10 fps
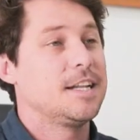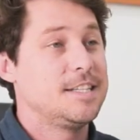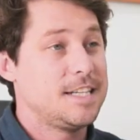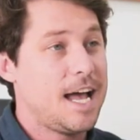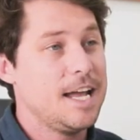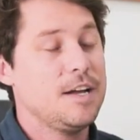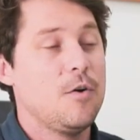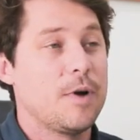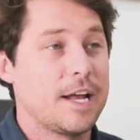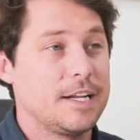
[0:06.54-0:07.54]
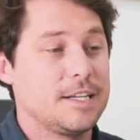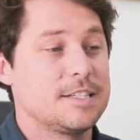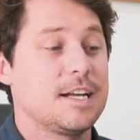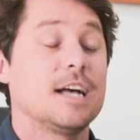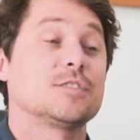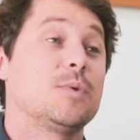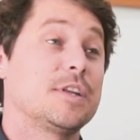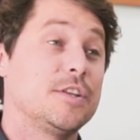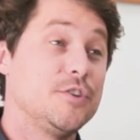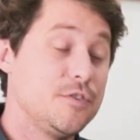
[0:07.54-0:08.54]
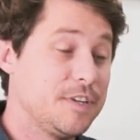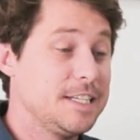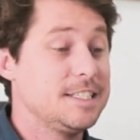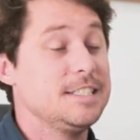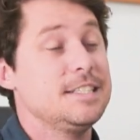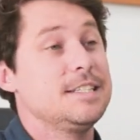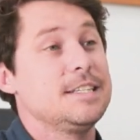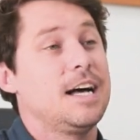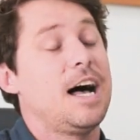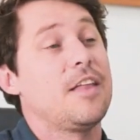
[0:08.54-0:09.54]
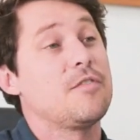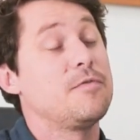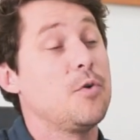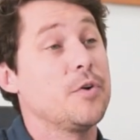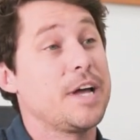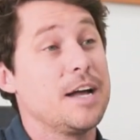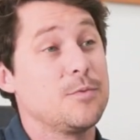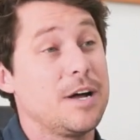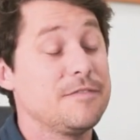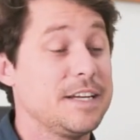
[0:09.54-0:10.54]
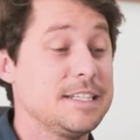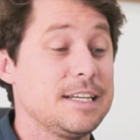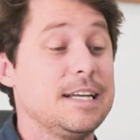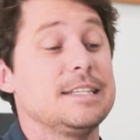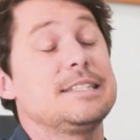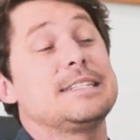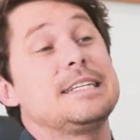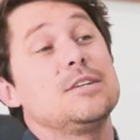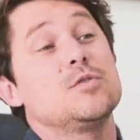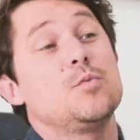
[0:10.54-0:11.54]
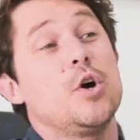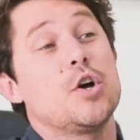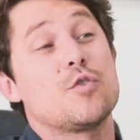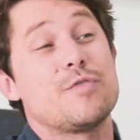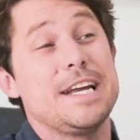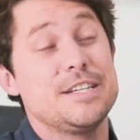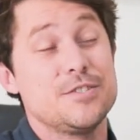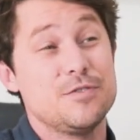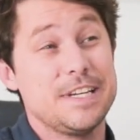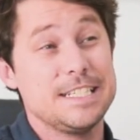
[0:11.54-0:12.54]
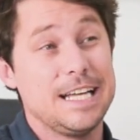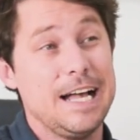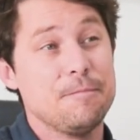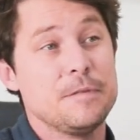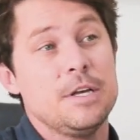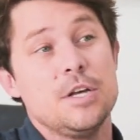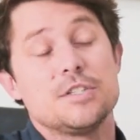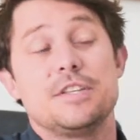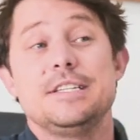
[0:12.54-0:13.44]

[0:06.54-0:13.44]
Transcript: Today, we're going to discuss one of the new visas, the 491 visa, Skilled Work Regional Visa. So